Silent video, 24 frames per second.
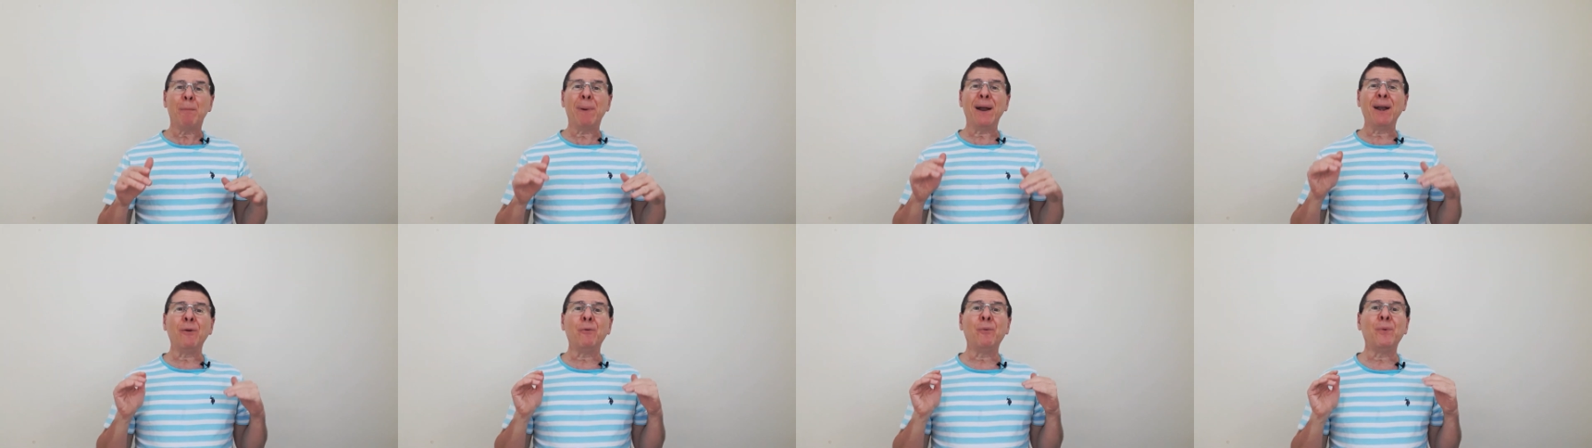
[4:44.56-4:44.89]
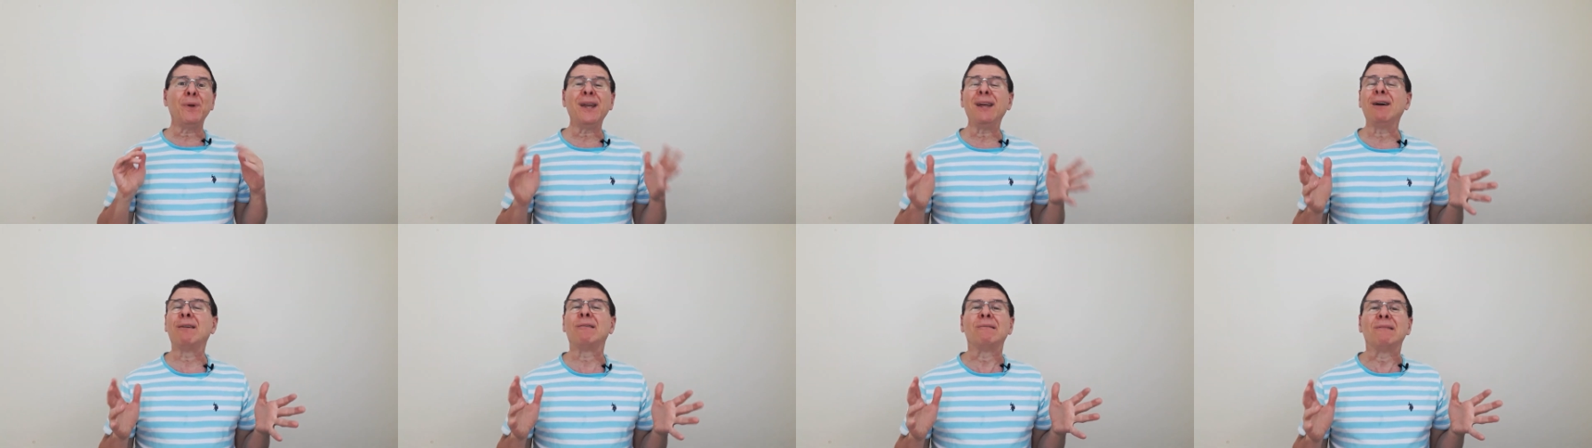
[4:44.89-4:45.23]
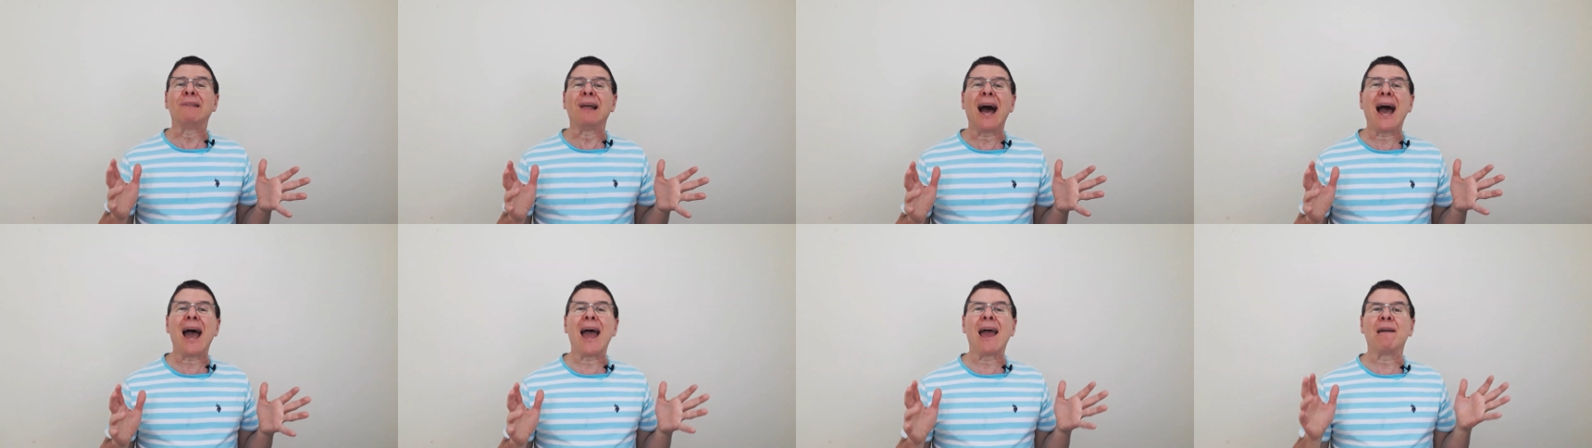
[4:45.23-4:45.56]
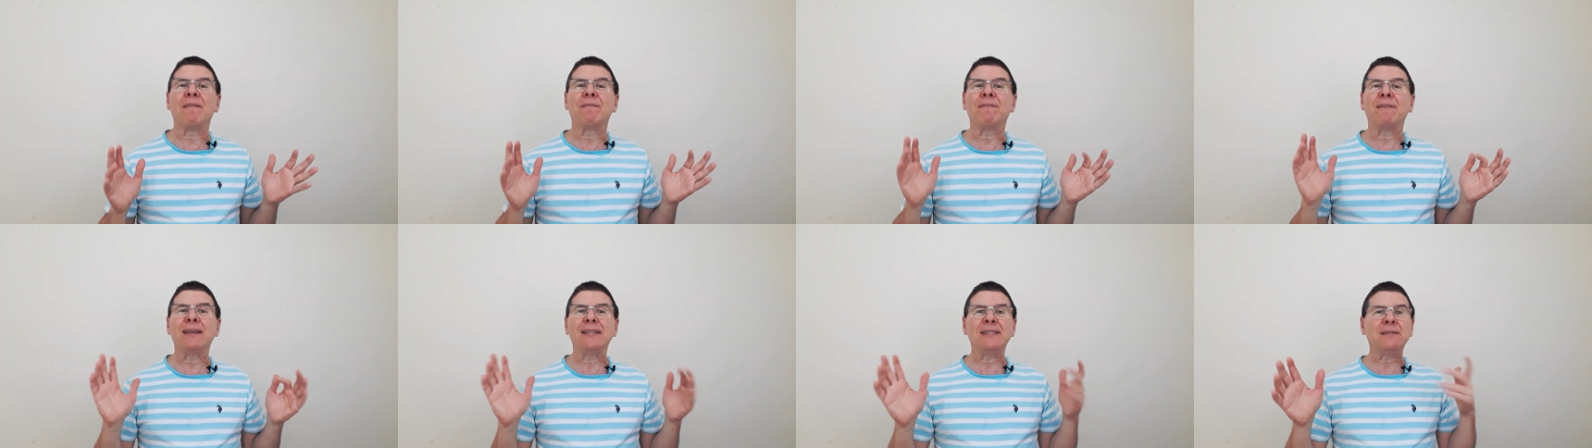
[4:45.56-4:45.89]
but real
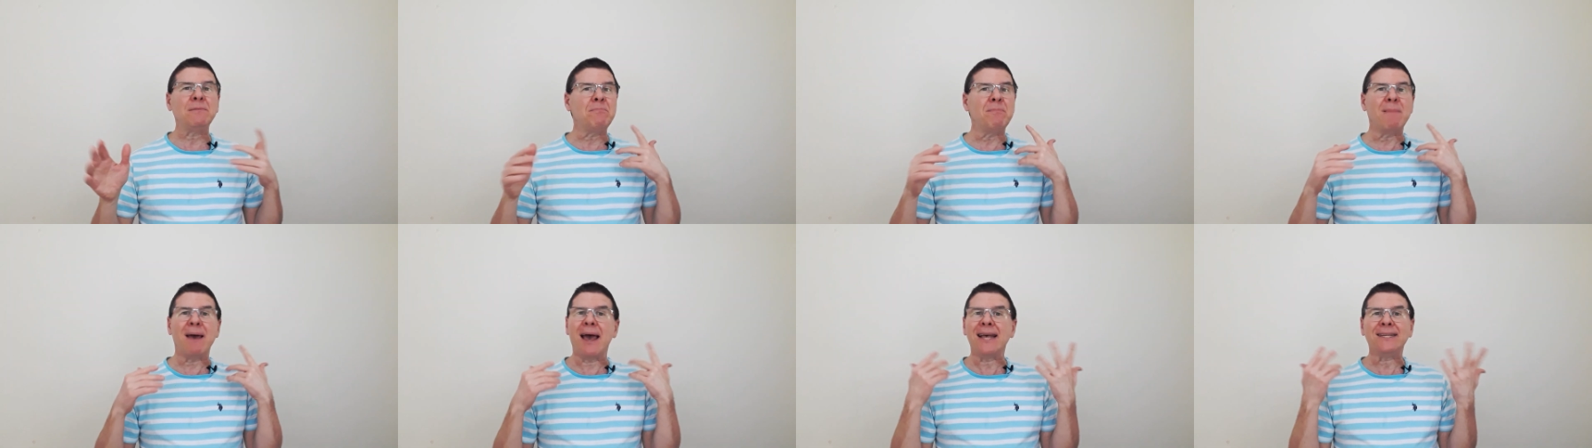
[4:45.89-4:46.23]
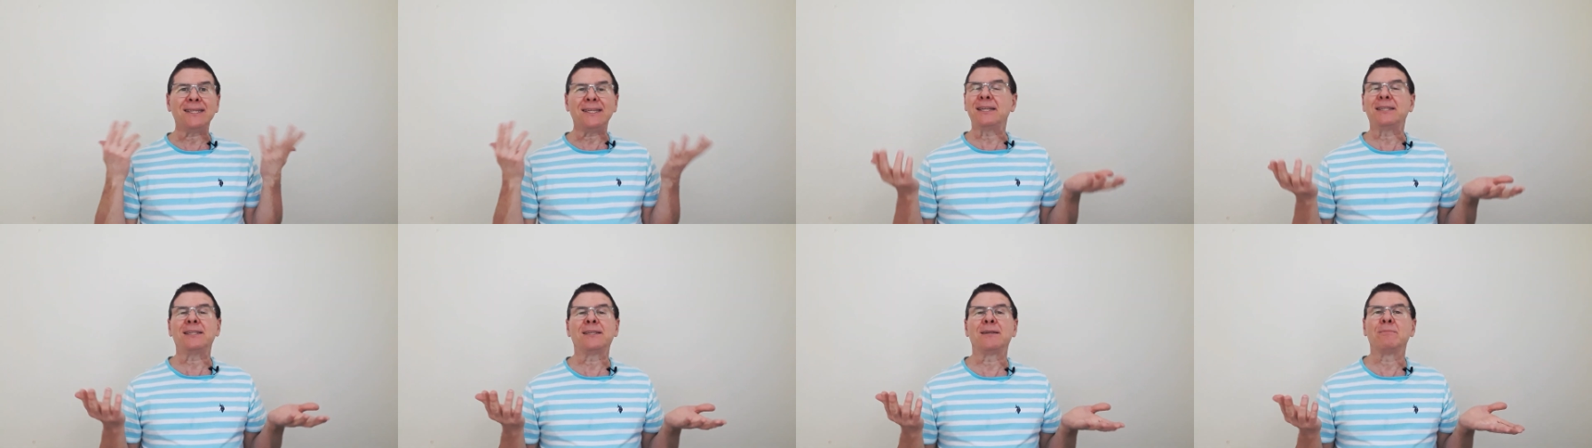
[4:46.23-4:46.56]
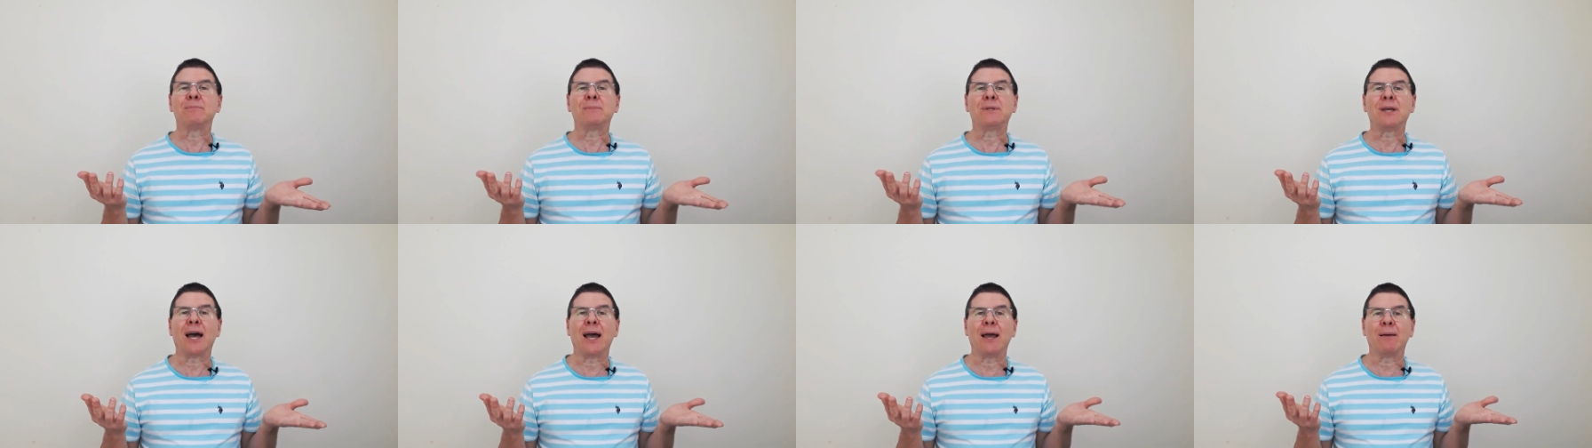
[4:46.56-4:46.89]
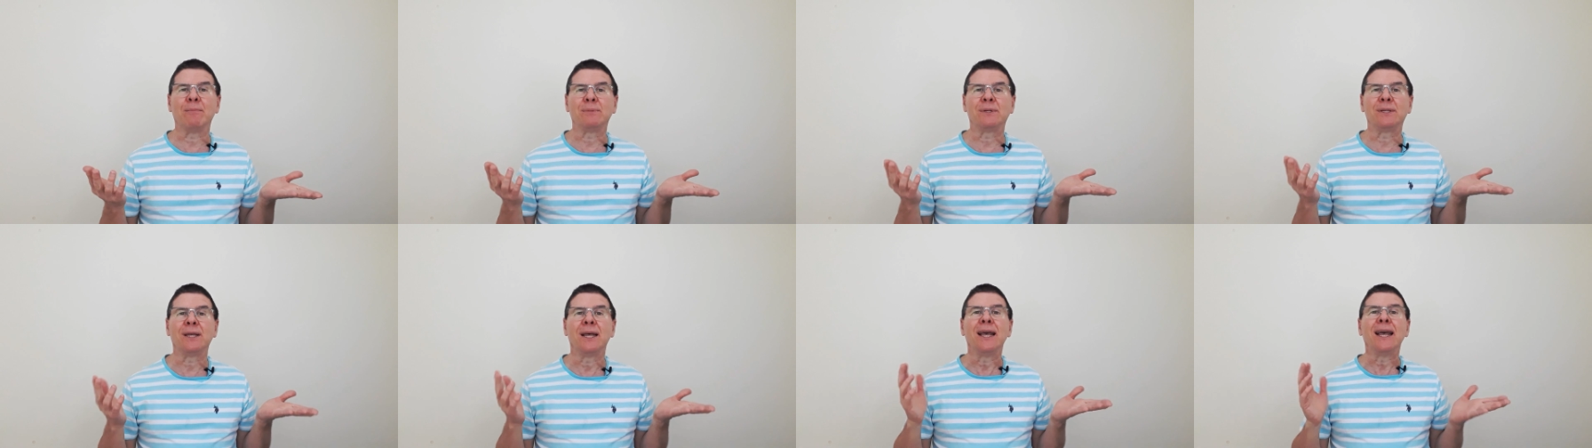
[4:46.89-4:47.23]
life is messy
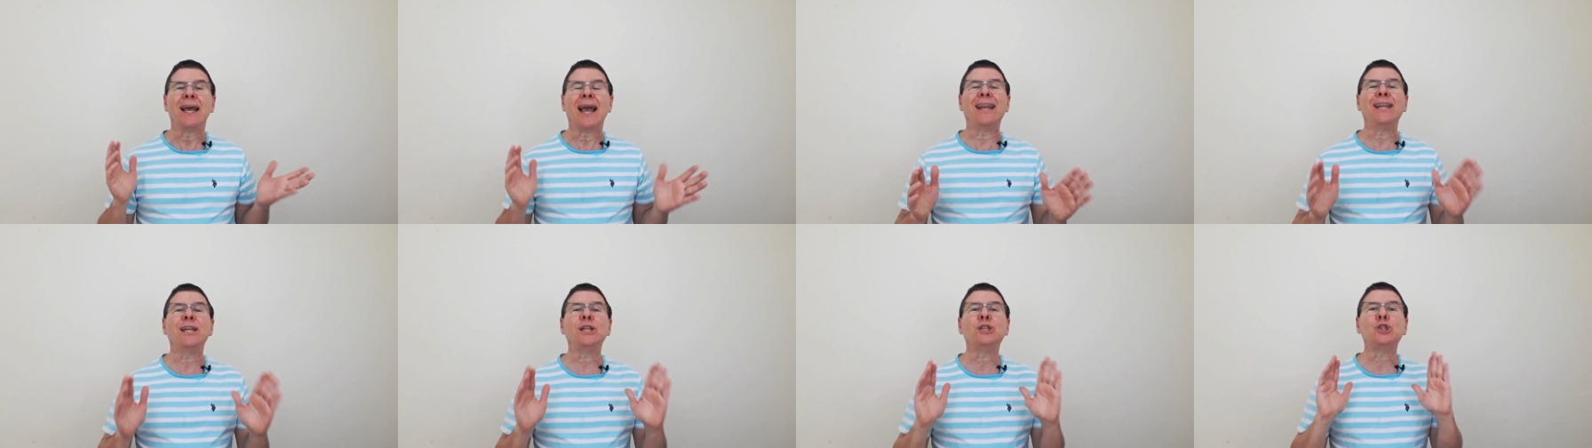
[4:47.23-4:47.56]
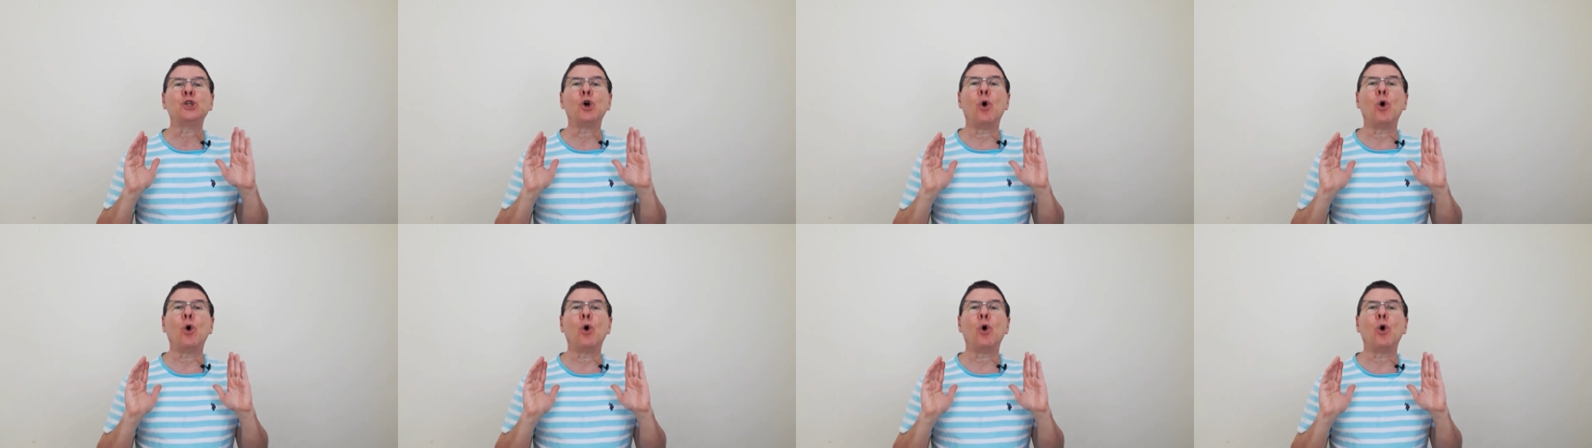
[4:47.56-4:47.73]
sometimes, and it's